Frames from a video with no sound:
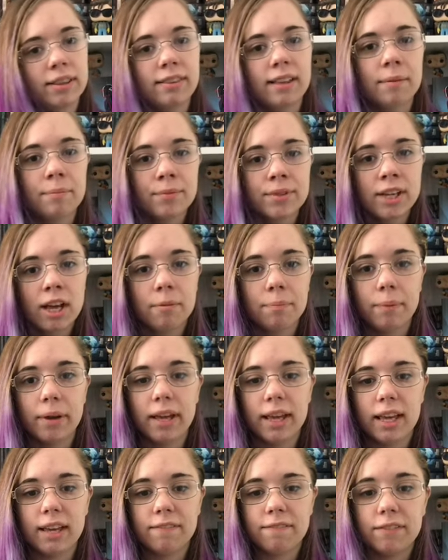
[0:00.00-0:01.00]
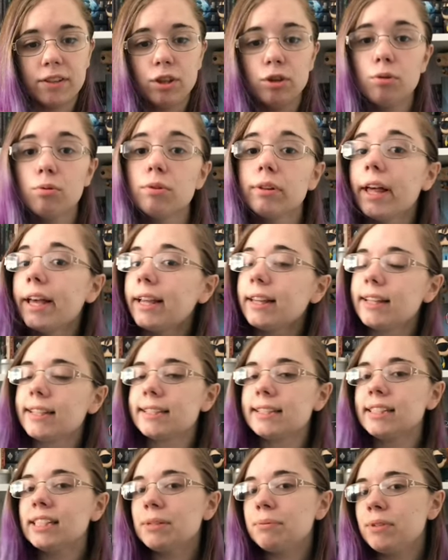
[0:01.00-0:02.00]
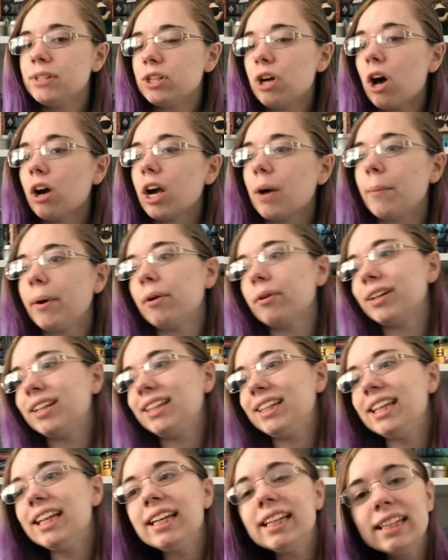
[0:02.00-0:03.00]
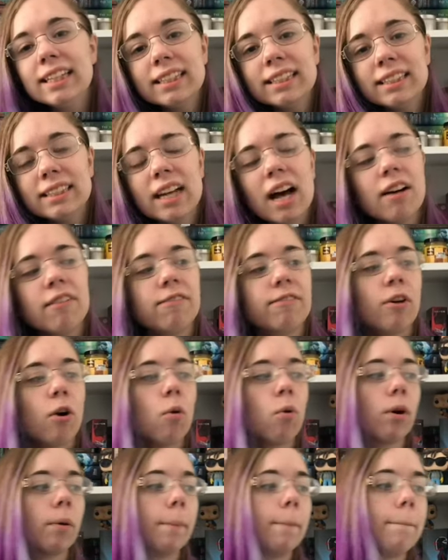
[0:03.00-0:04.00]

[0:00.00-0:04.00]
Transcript: it a thumbs up. If you like listening to me talk about geeky stuff or